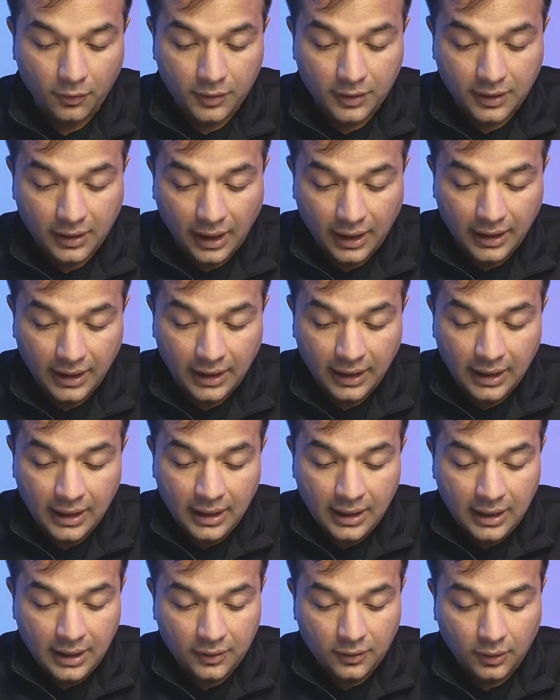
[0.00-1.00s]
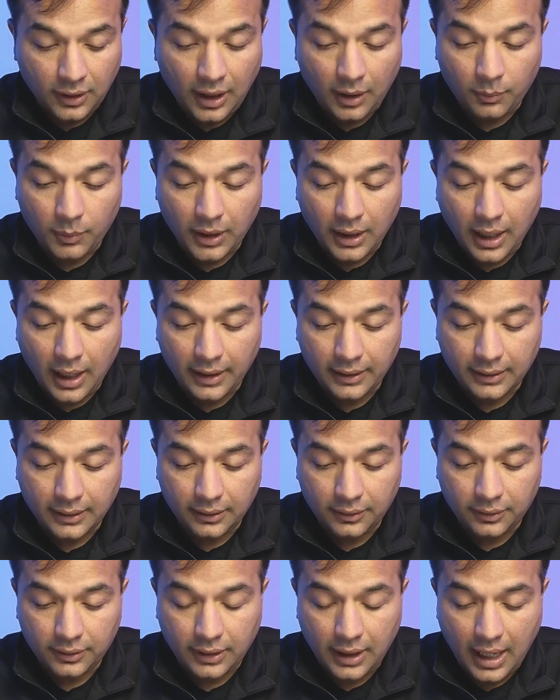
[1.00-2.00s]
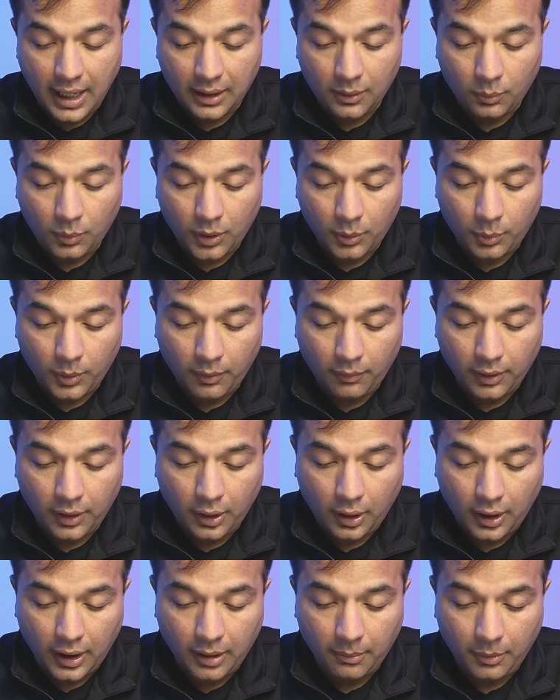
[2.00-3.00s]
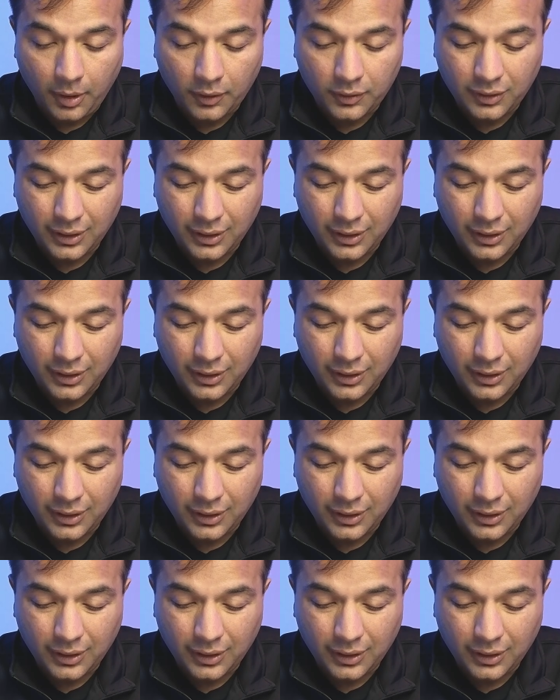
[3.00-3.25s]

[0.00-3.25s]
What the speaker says: study so that we guys understand what we were talking about.